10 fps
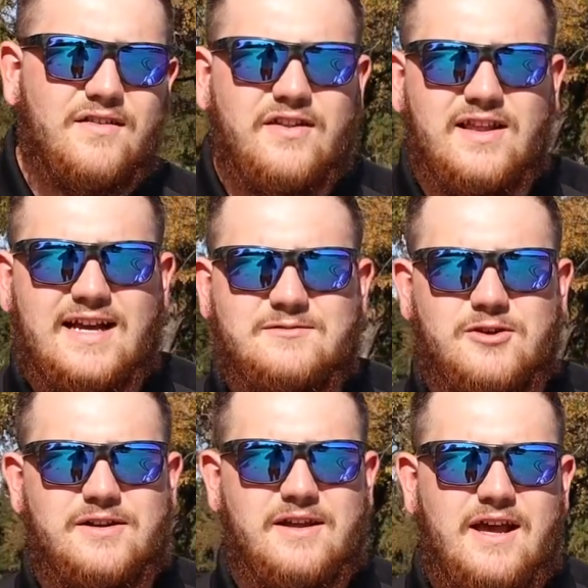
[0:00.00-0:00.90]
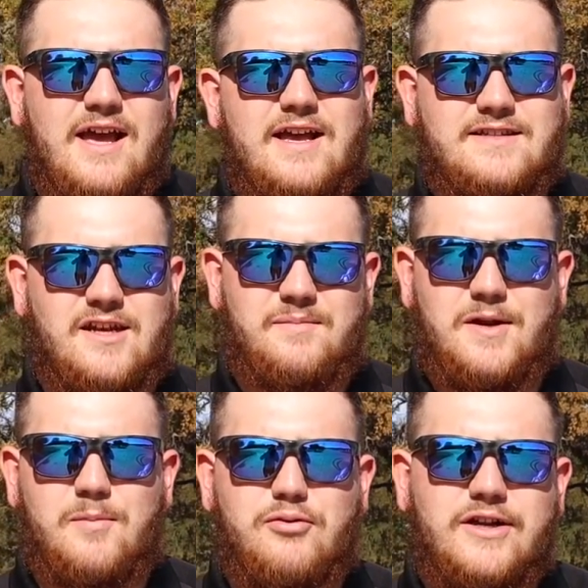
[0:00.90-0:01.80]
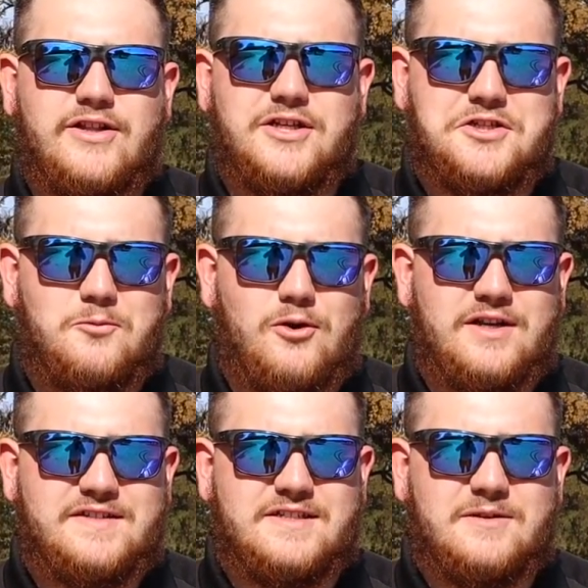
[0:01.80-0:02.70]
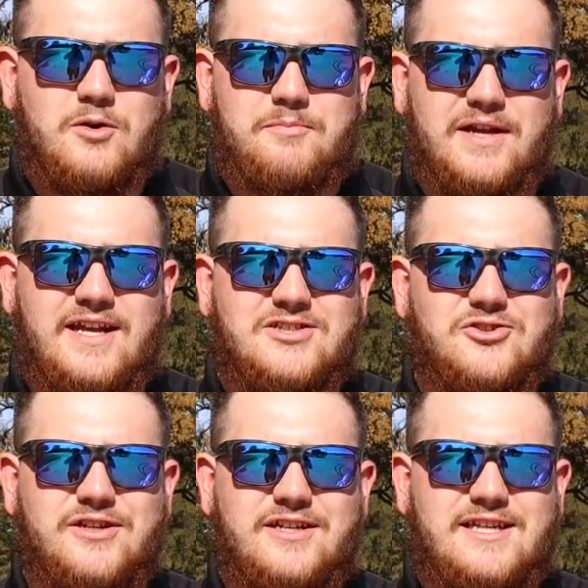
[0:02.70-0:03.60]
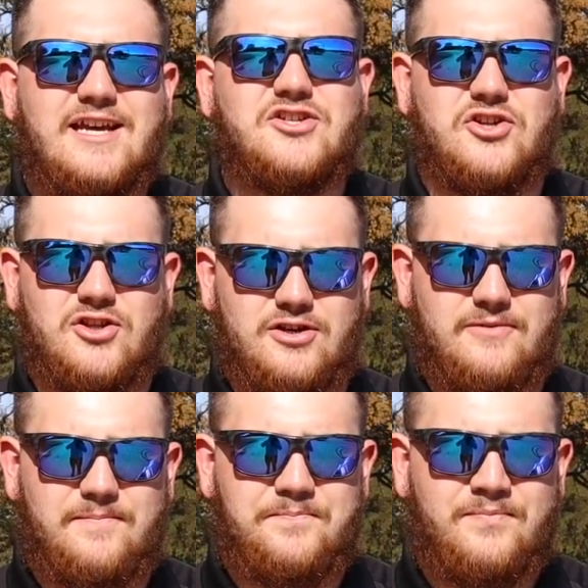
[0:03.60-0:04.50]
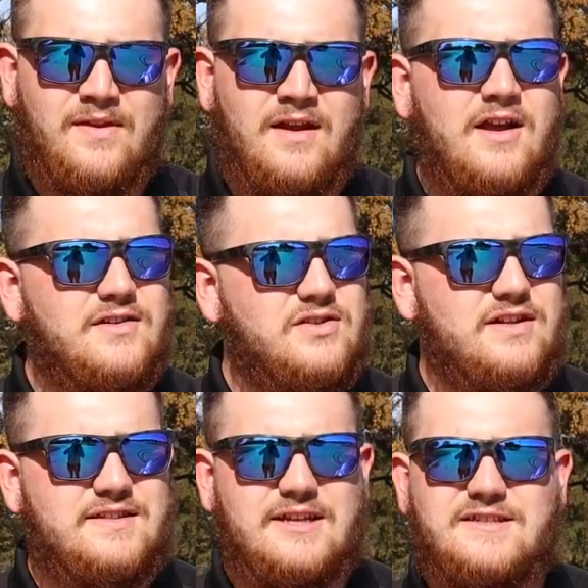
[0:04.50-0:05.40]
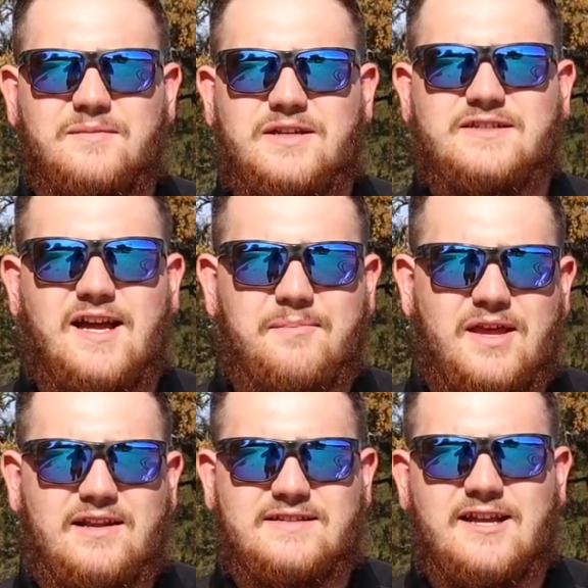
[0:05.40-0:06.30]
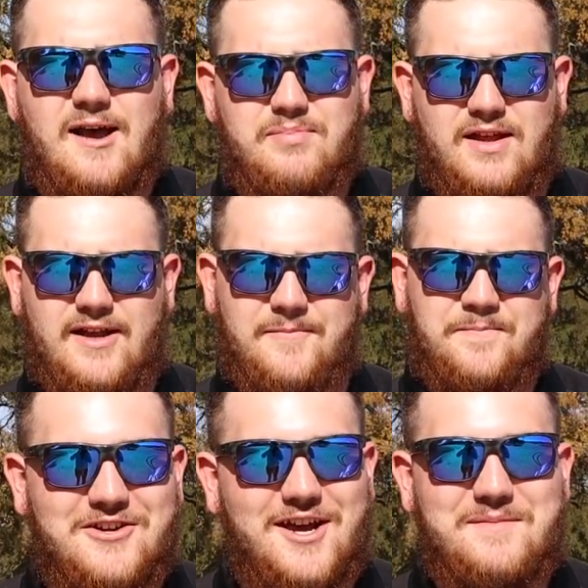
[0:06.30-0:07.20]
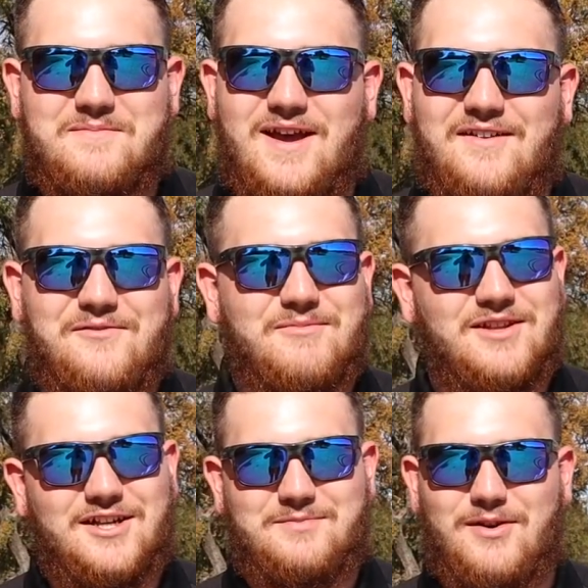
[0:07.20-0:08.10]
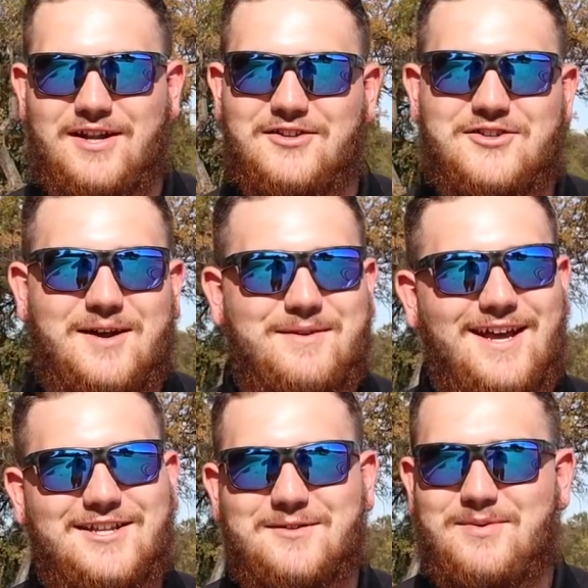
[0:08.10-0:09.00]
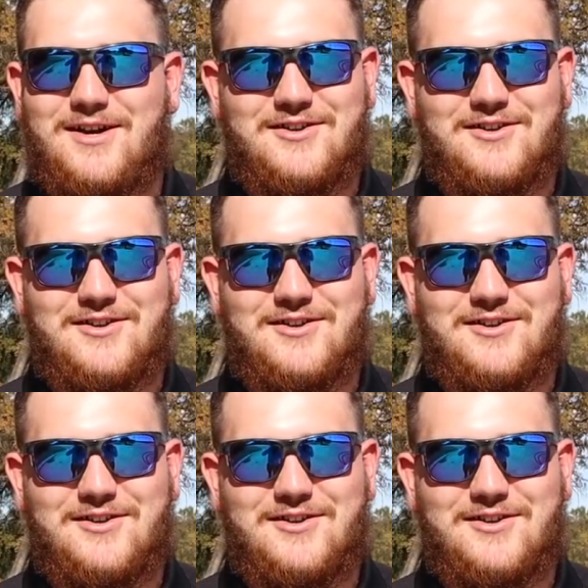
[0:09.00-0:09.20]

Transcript: The last one is going to be our pre-collision warning system with pedestrian detection alert. So let's say somebody stopped at a stoplight. You're coming back from your lunch break, you drop ketchup on